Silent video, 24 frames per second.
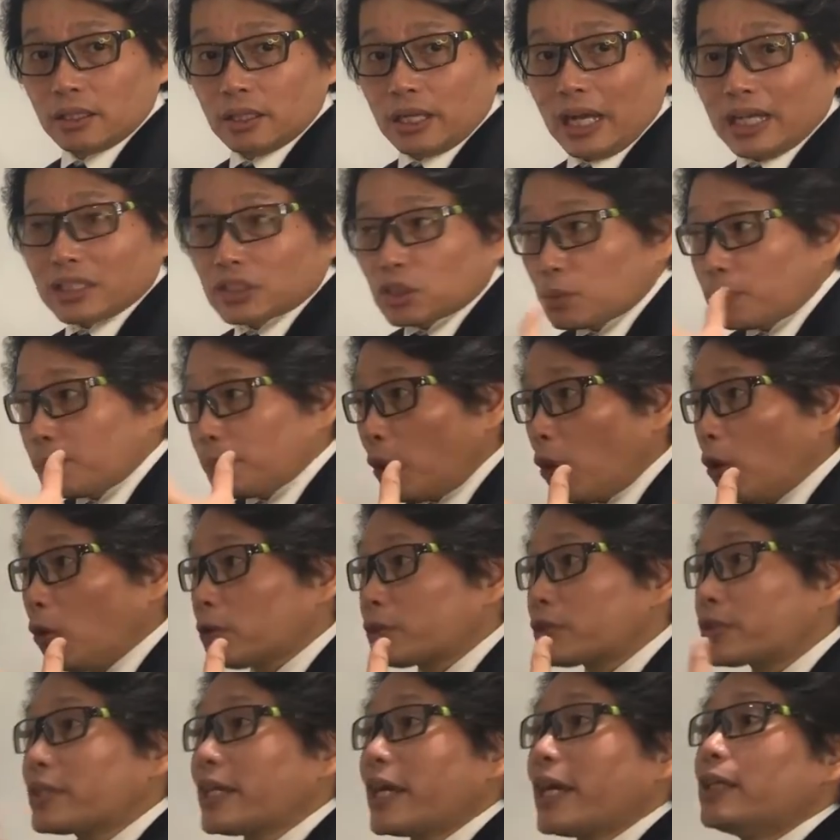As Paul
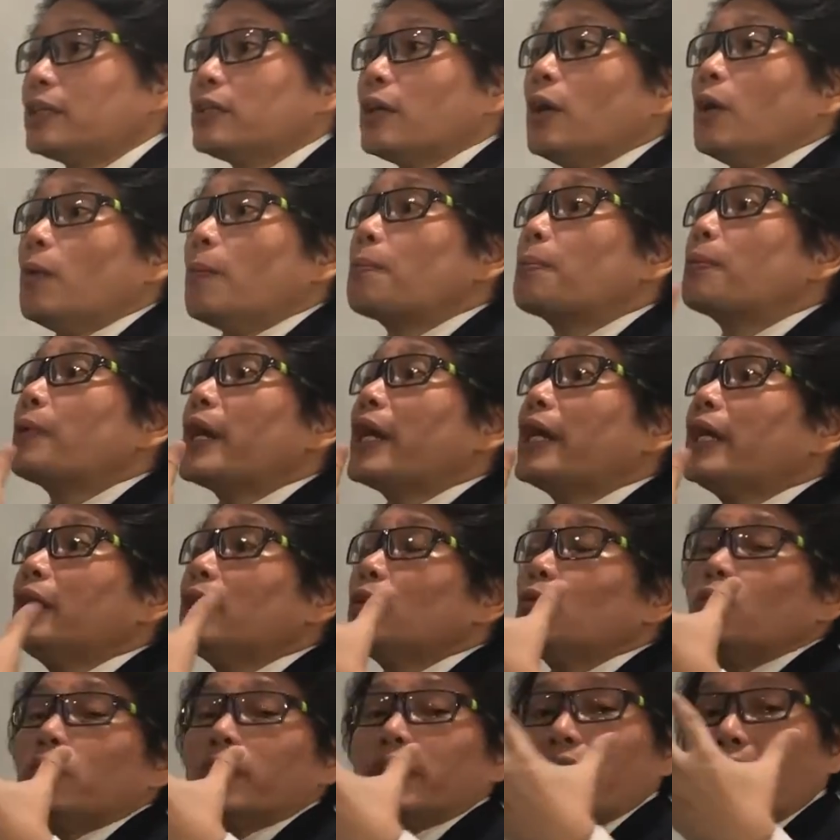said,
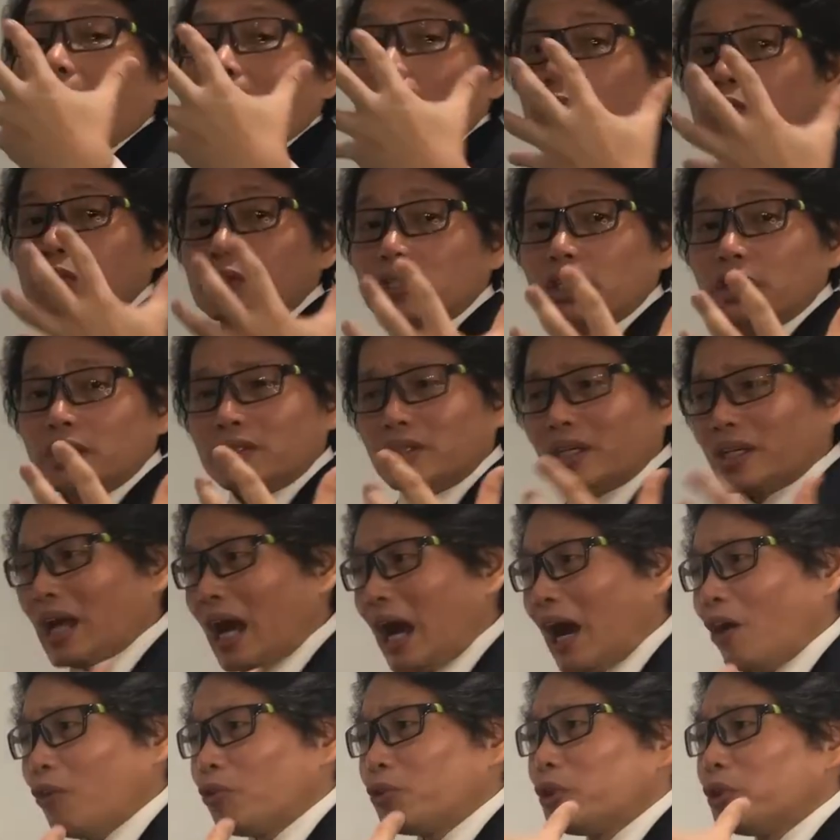praying without ceasing.
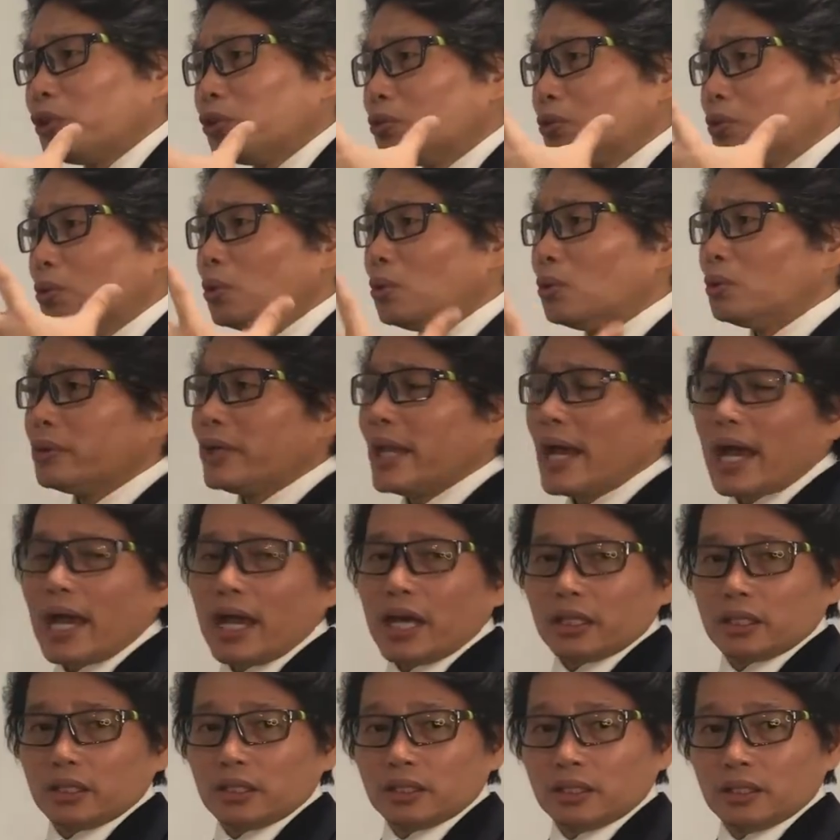How do you do
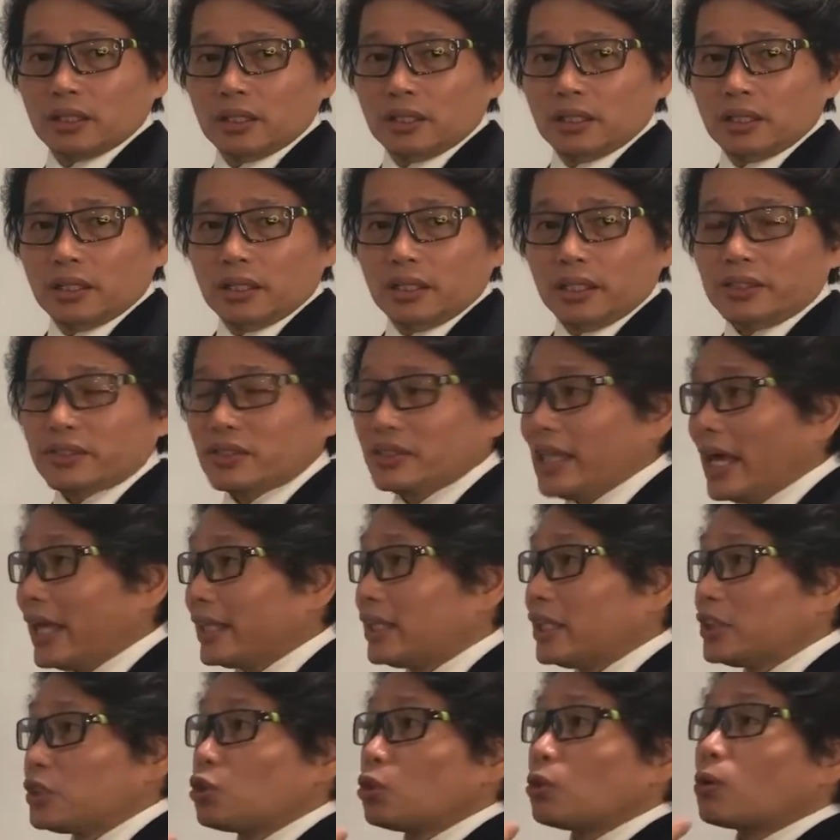that? It's not
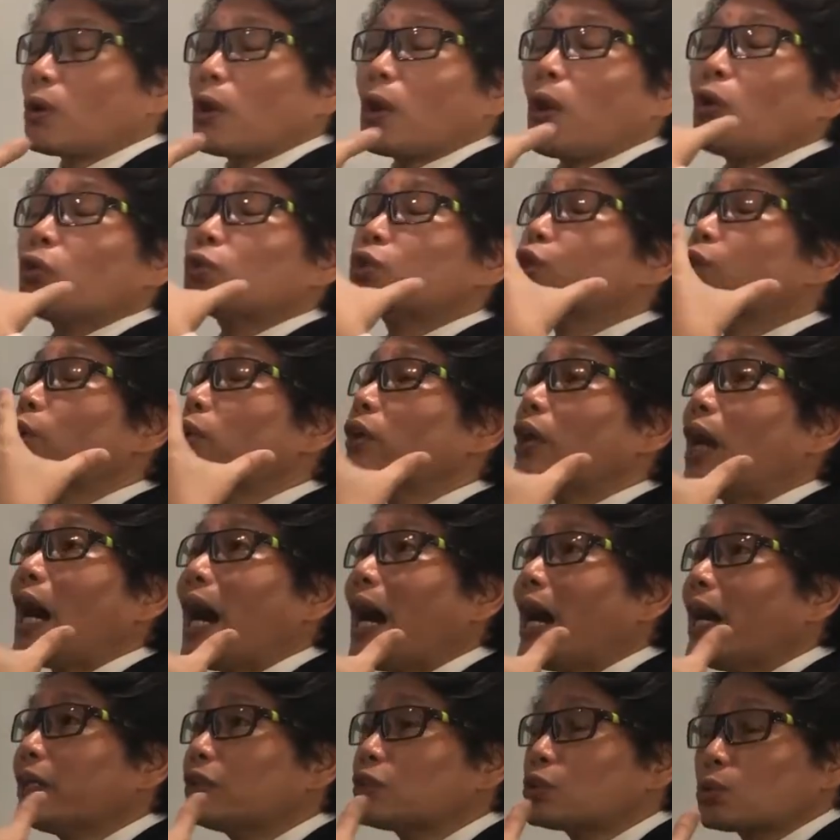that you close your
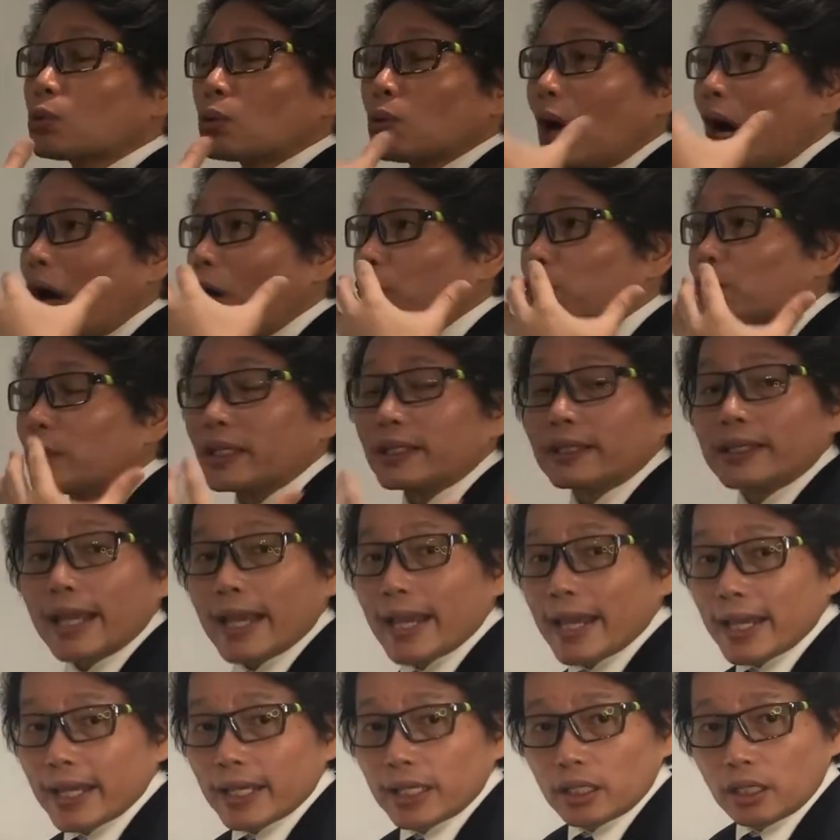eyes throughout the
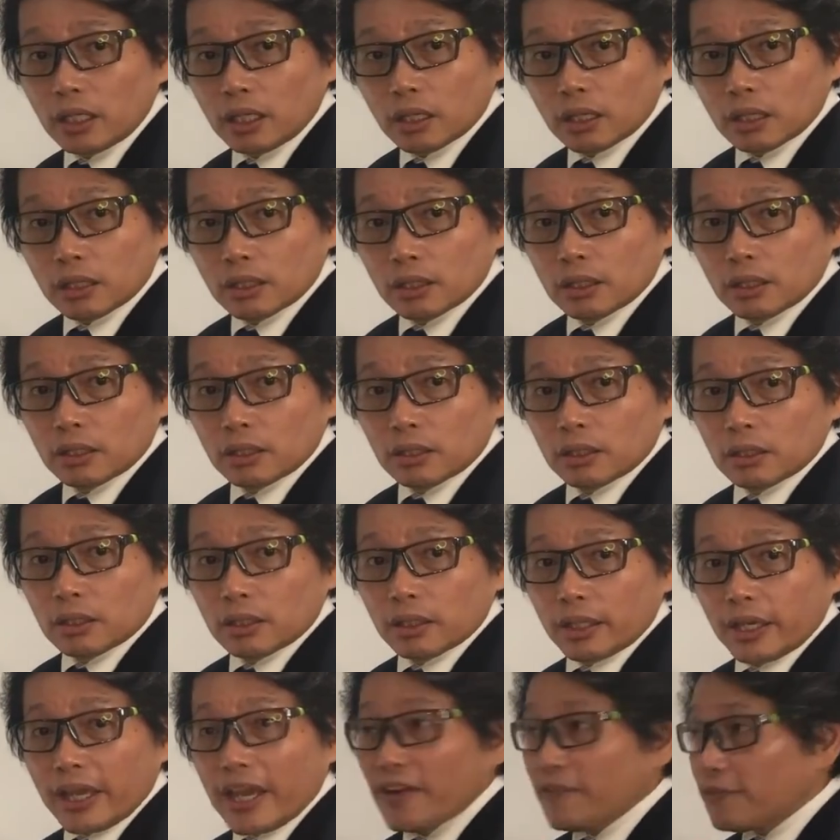day,
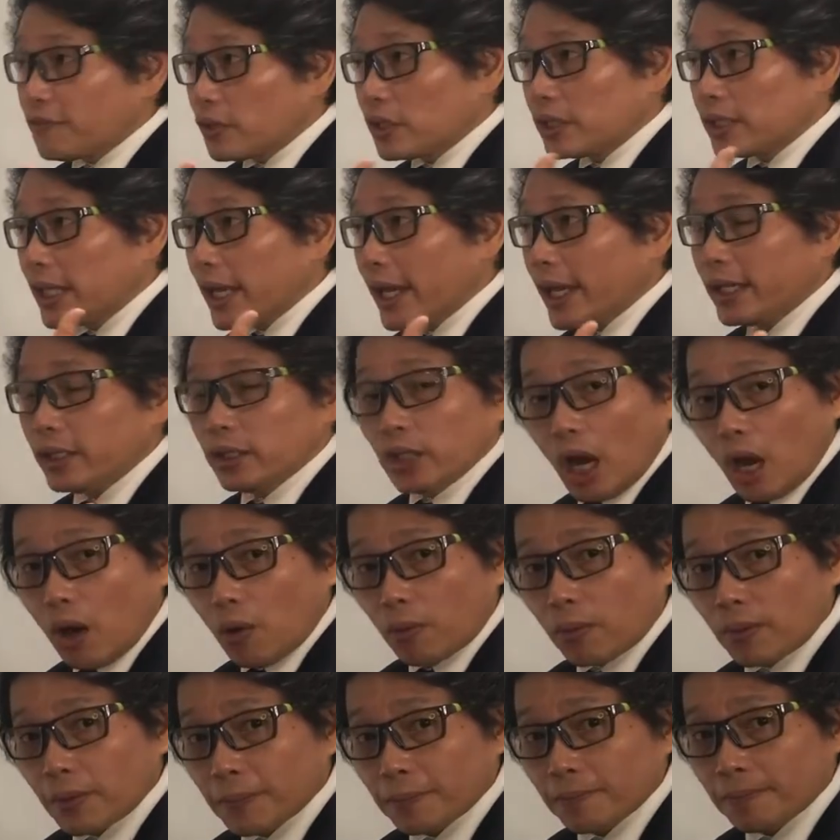every day, no.
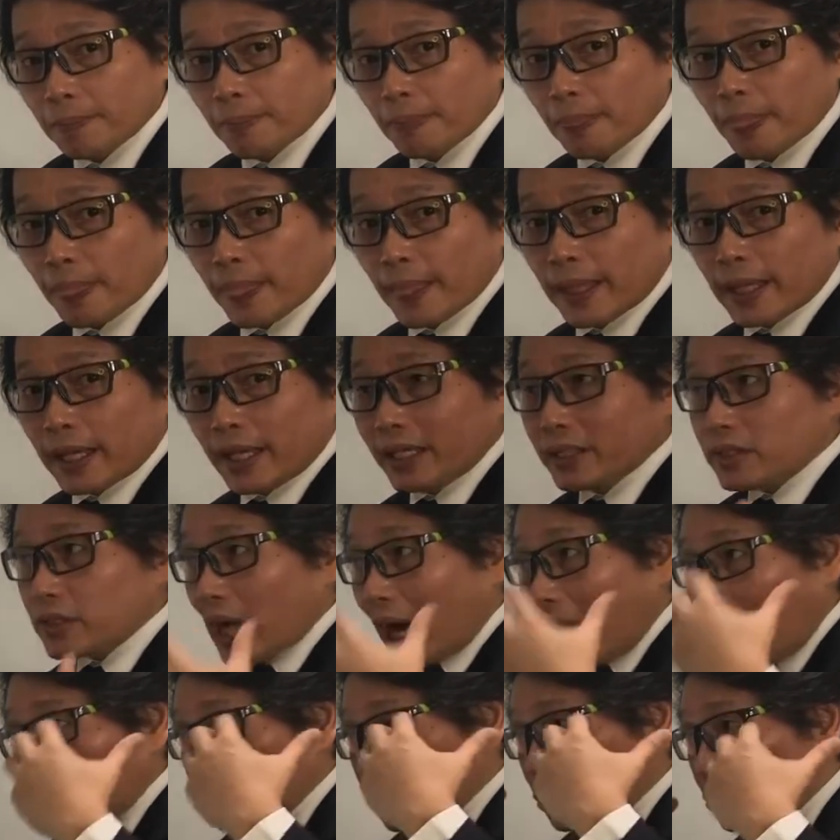It's
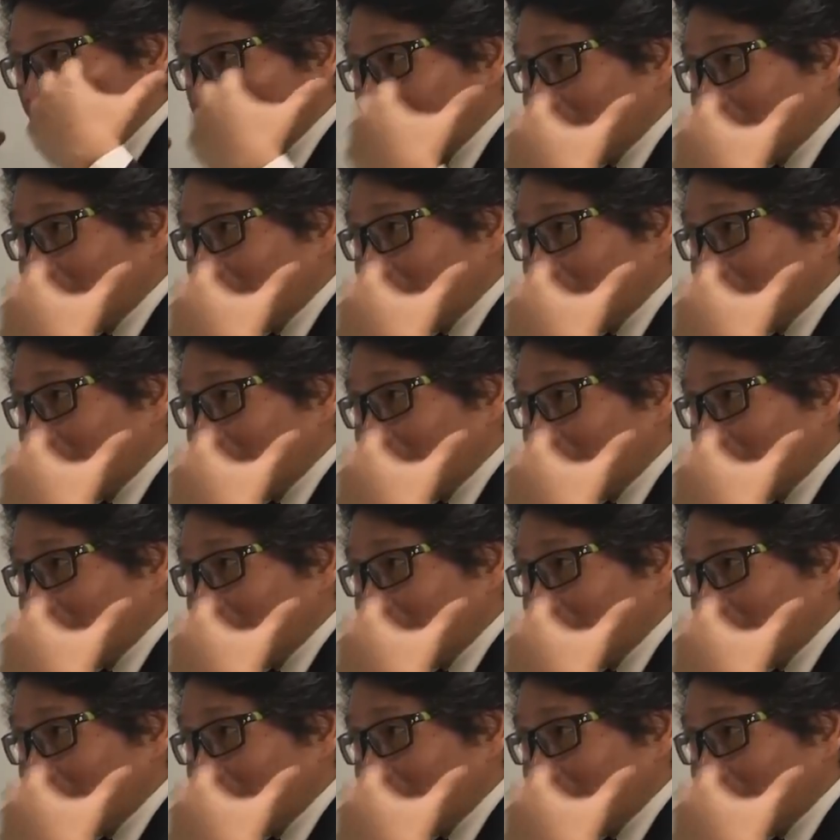how you